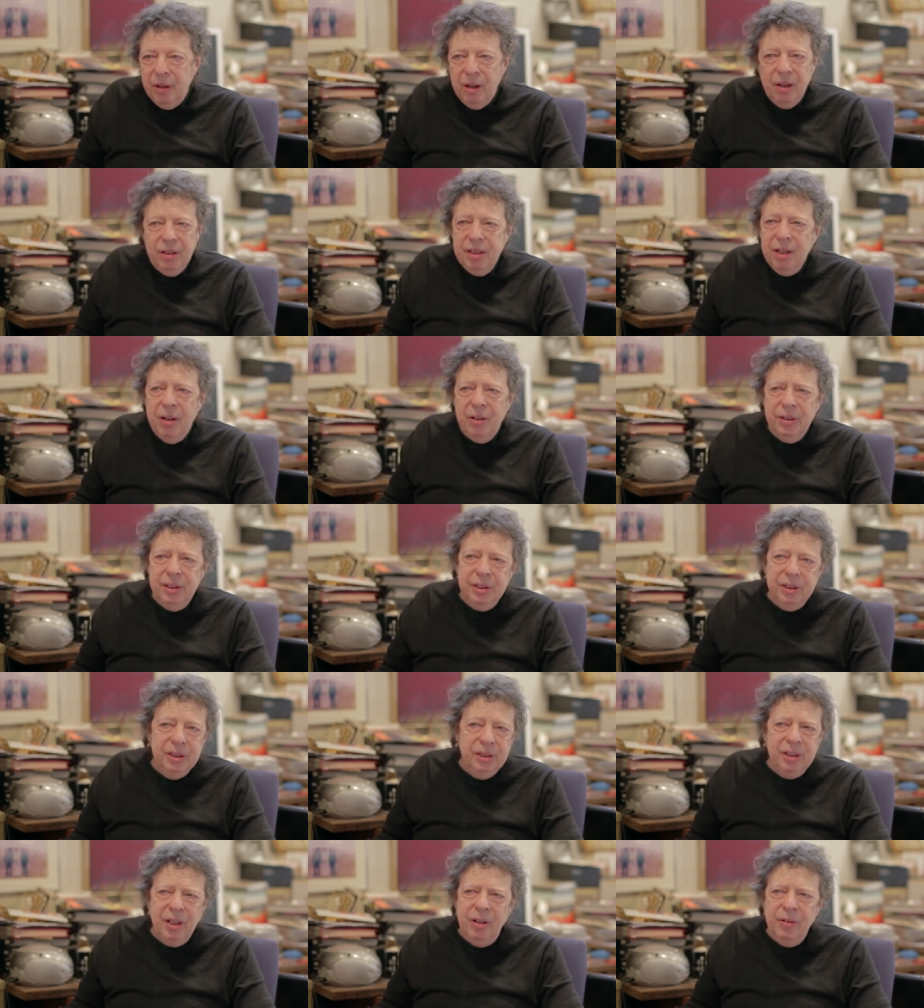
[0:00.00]
Uh, you know
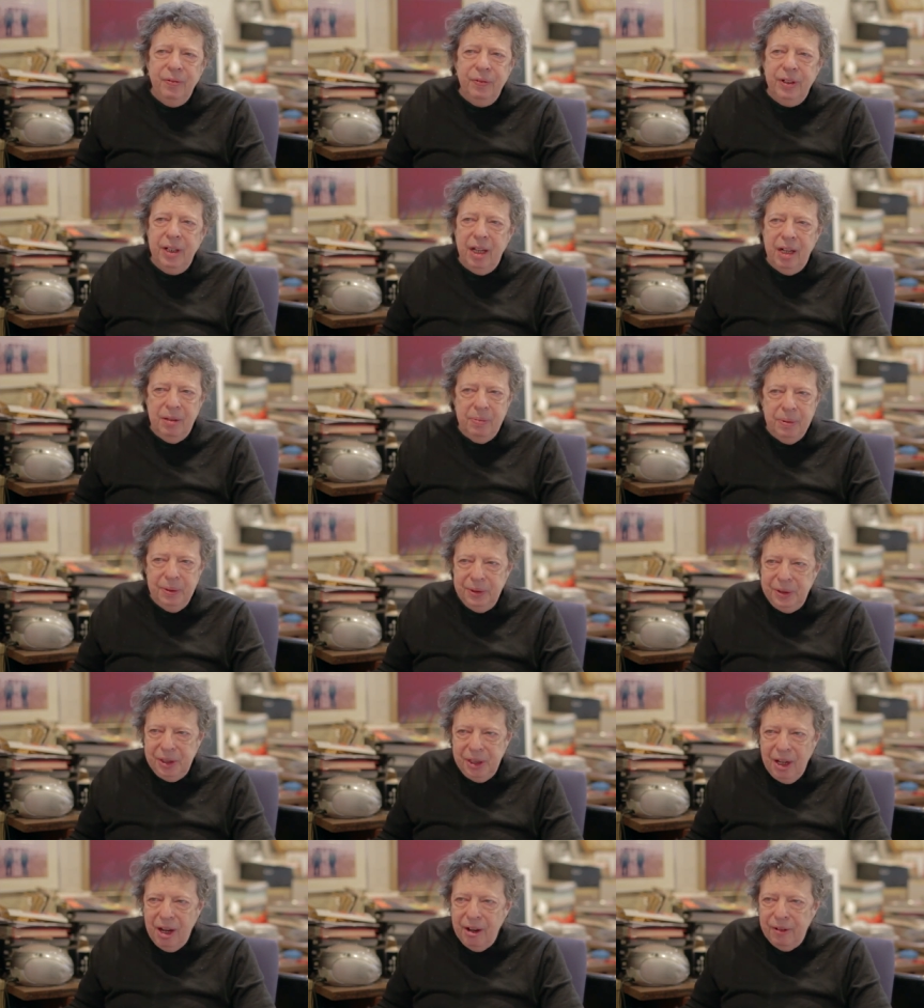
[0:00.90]
this is unforgettable
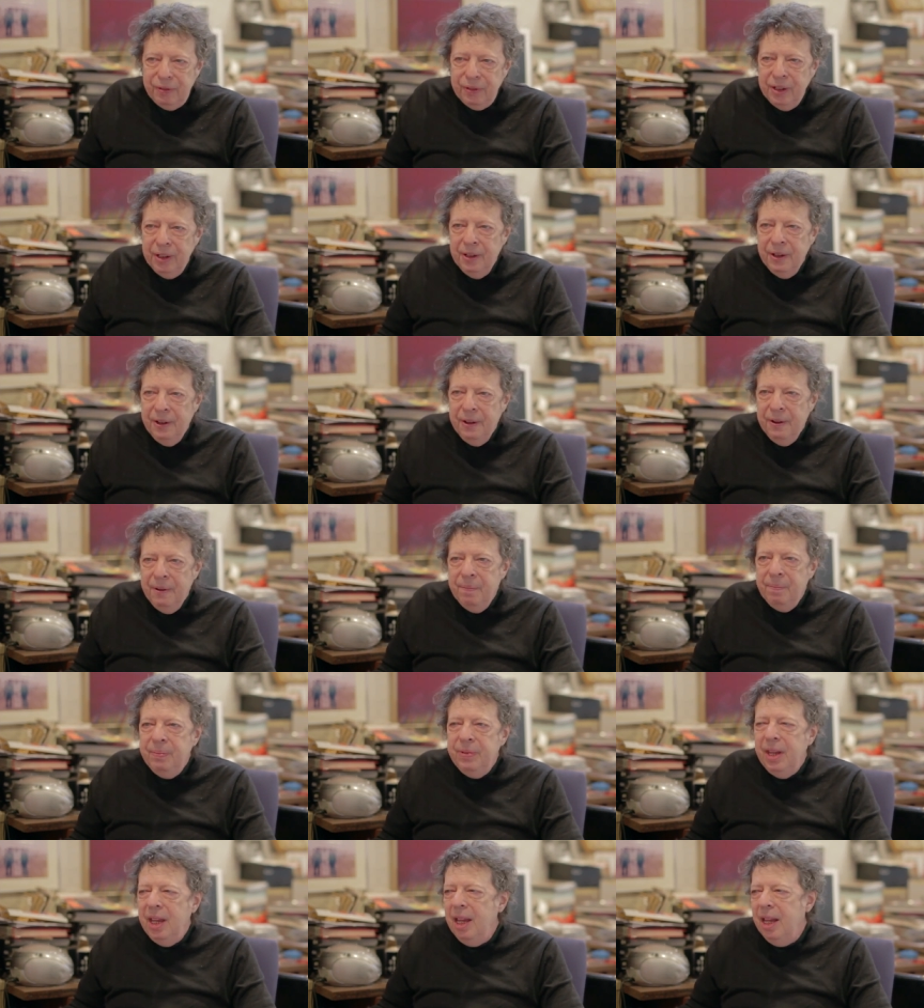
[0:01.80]
stuff,
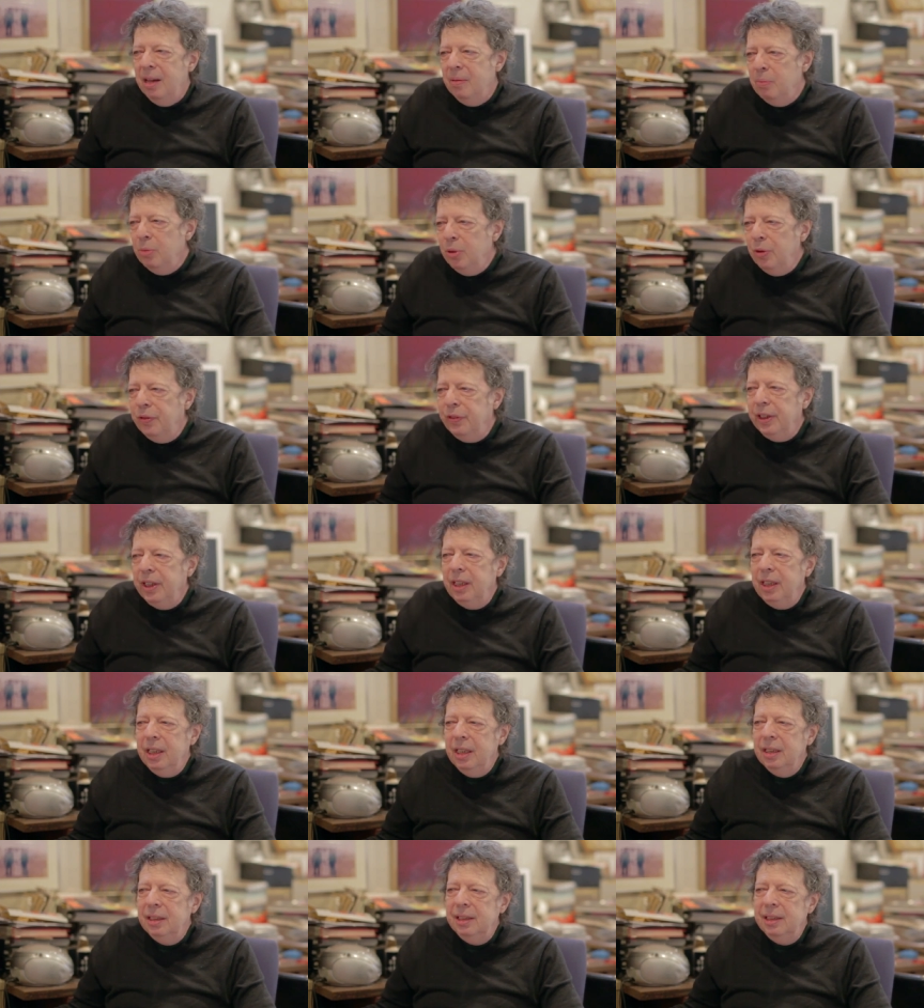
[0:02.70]
and moving
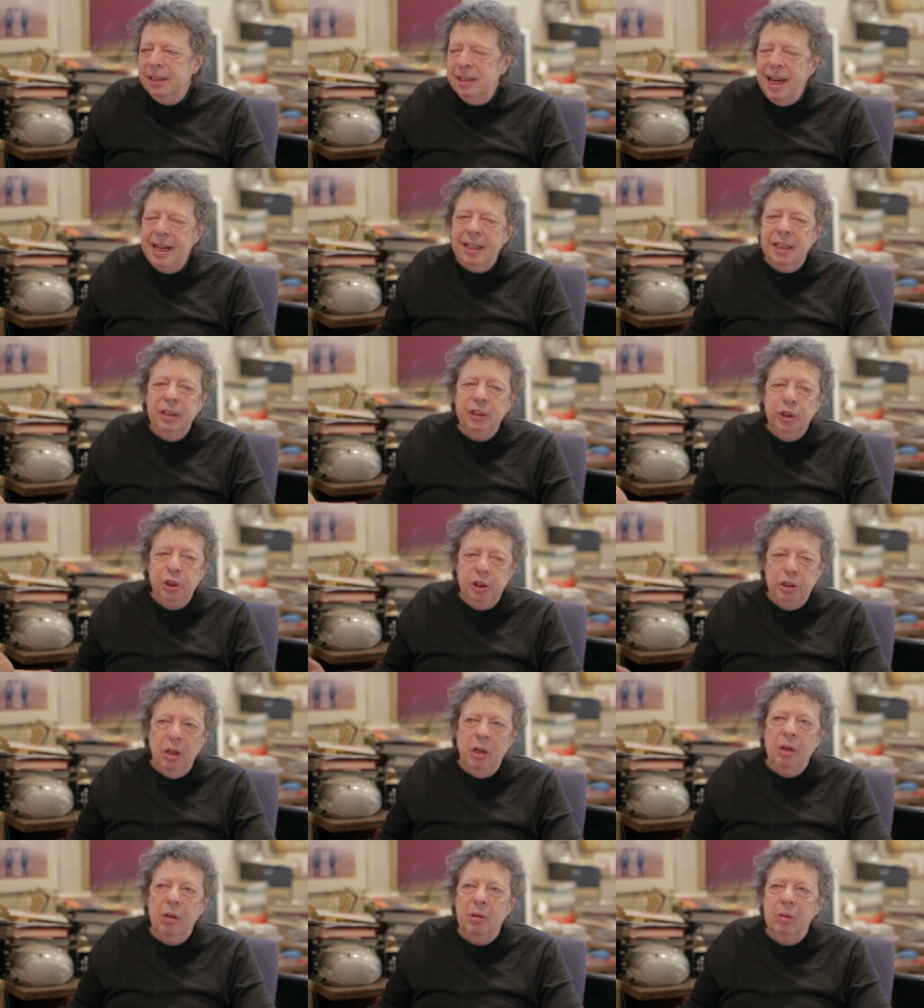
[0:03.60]
his second
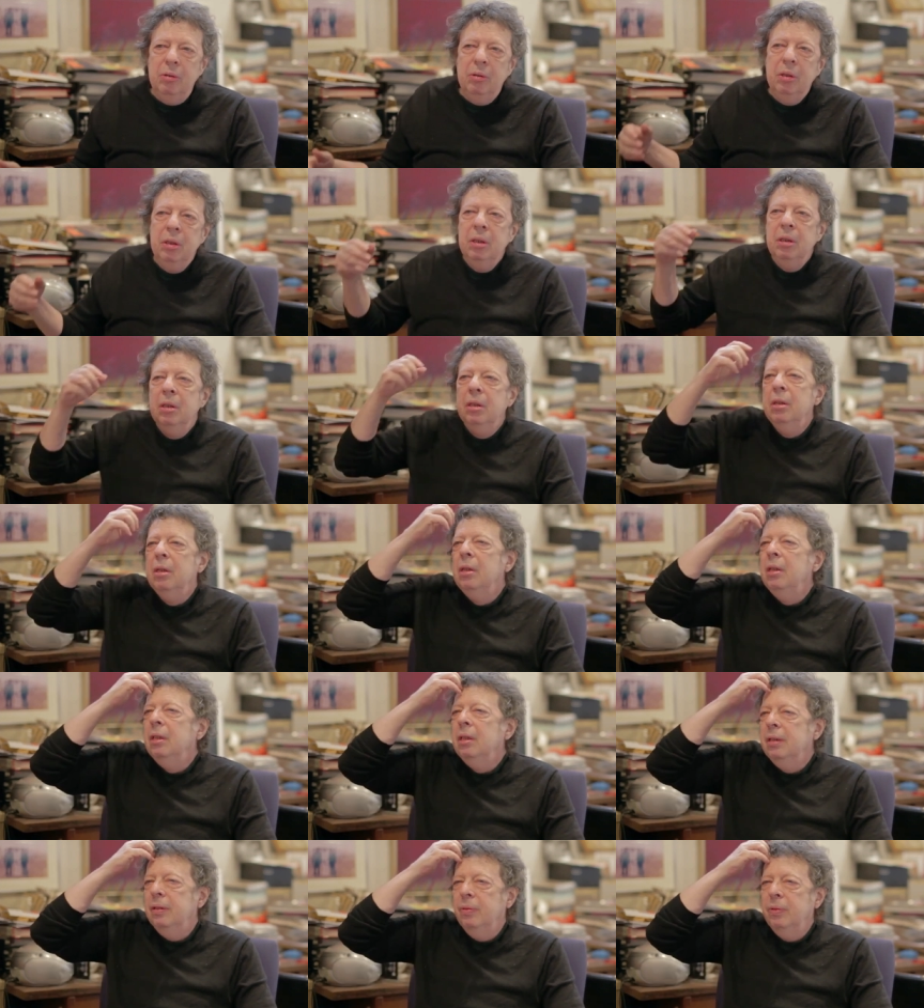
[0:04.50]
show,
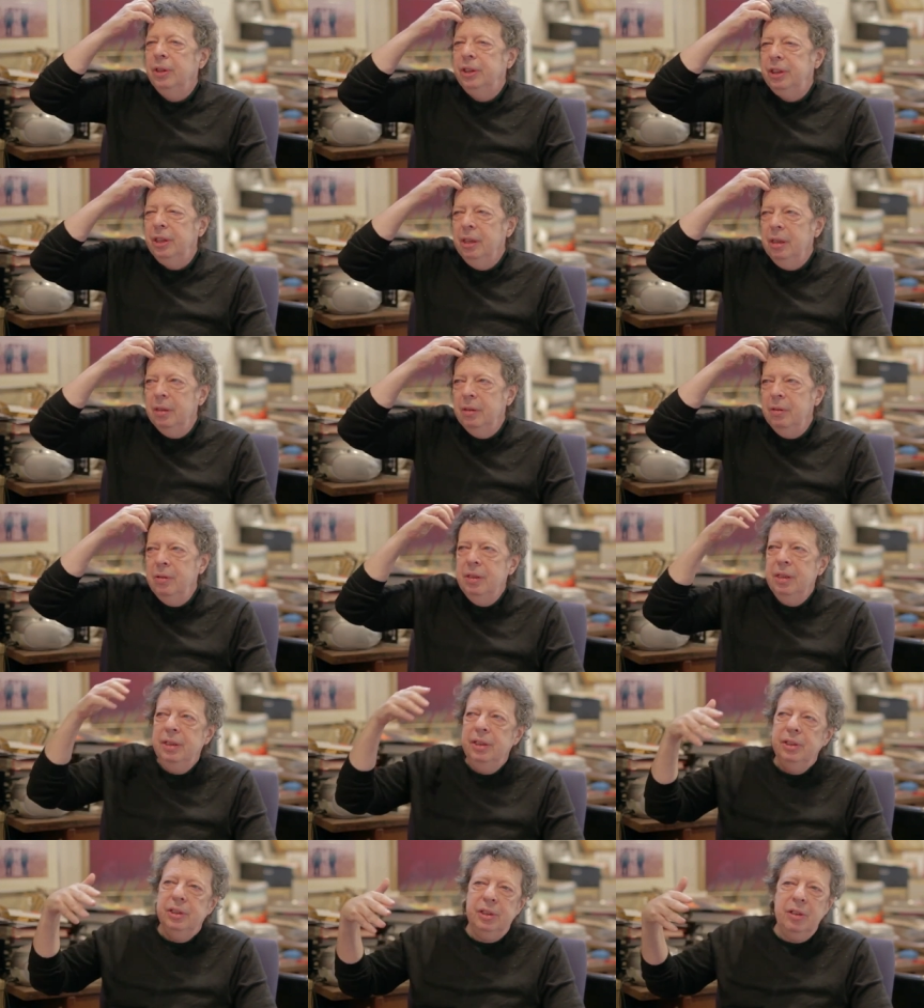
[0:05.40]
which
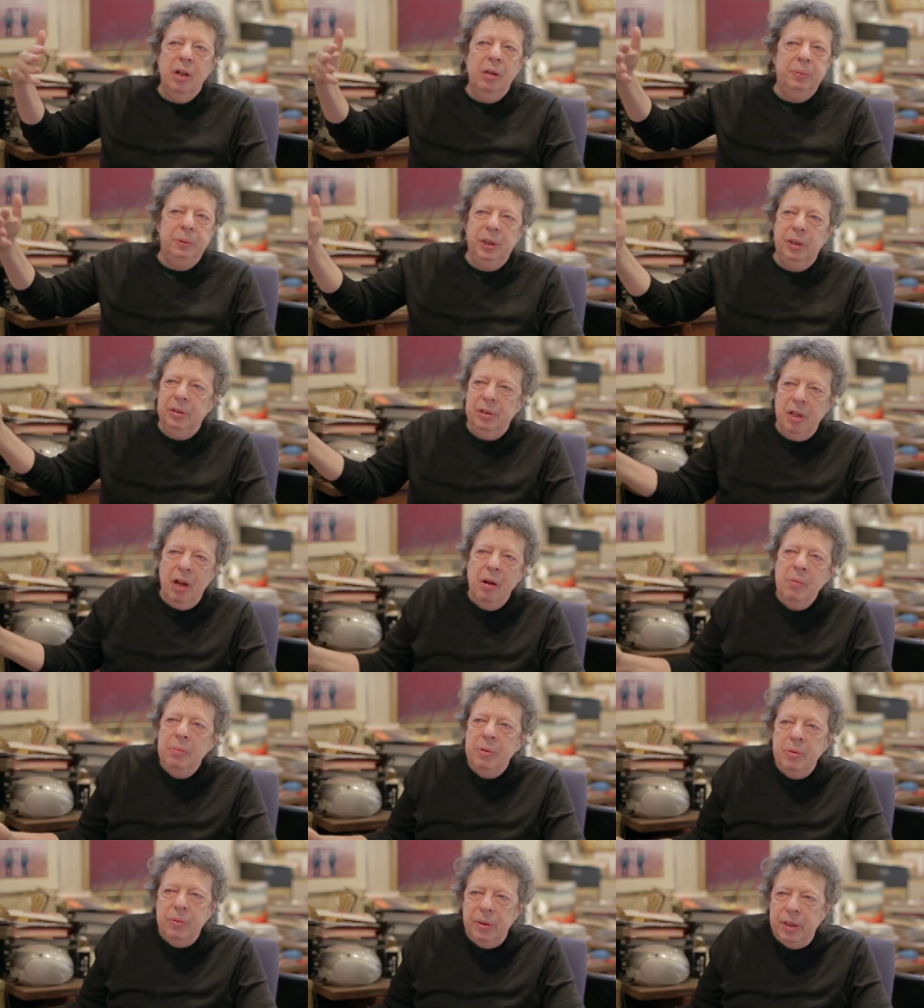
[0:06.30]
included the sculpture
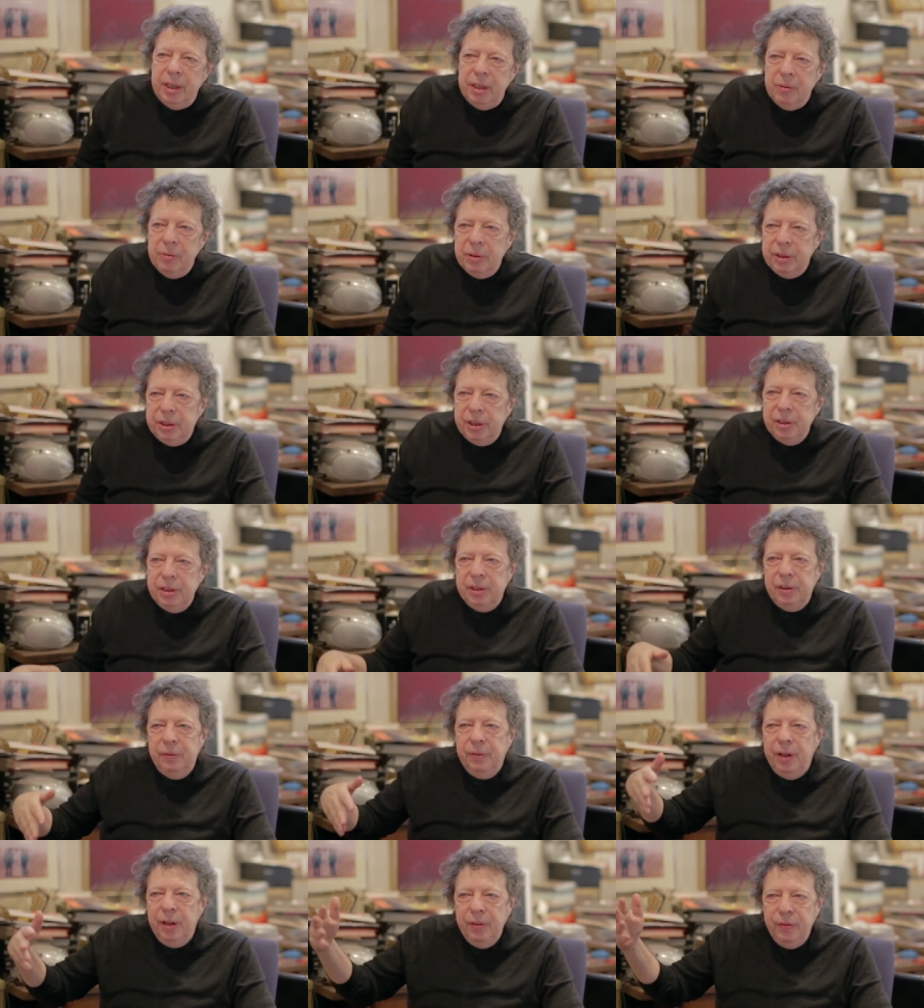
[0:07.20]
Tumbleweed, which is
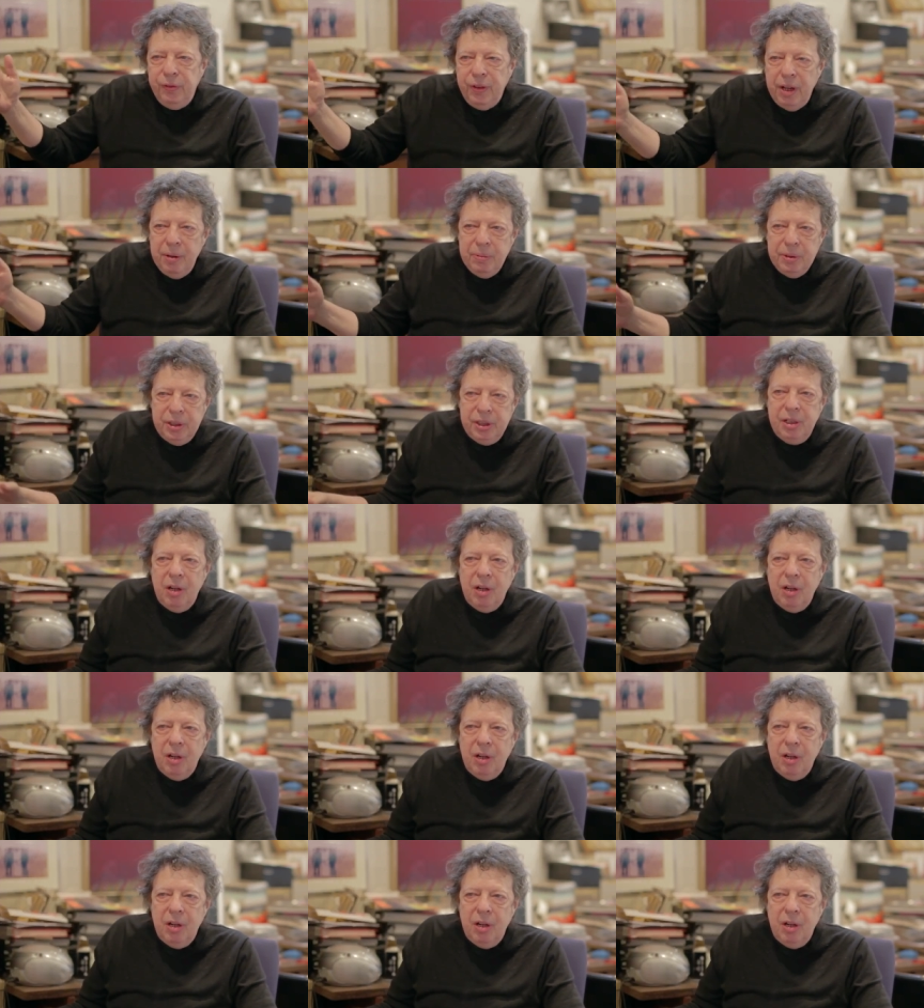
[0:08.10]
a very famous